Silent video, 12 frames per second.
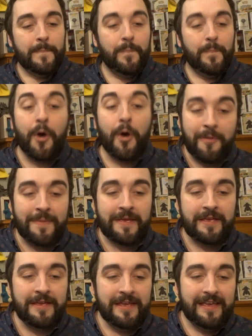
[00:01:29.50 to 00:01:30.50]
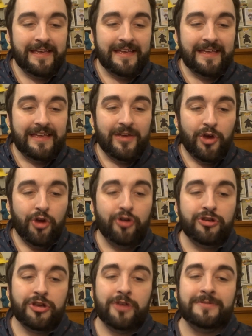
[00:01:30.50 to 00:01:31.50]
Burmy, who
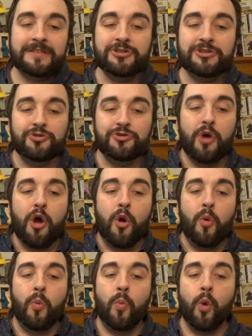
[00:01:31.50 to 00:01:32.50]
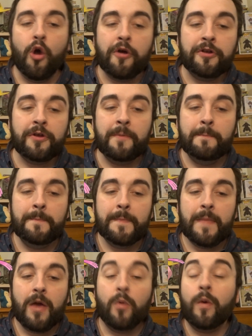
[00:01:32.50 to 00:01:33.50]
turns into Worndom
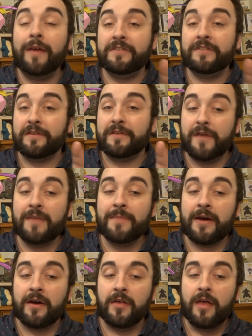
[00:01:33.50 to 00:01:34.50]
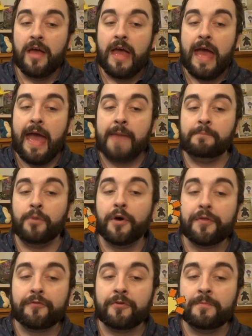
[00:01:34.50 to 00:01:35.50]
if it's a female, and
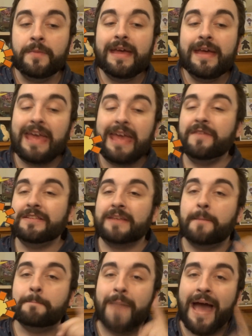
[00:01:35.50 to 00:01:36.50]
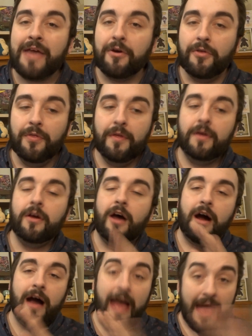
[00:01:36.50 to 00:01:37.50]
Mothram if it's a male.
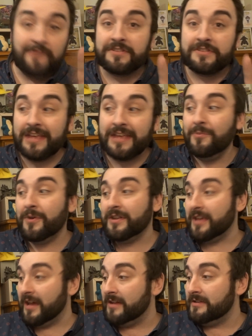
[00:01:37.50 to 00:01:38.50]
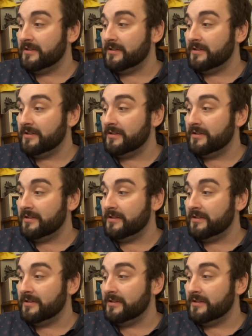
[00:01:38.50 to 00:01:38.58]
I haven't seen one yet.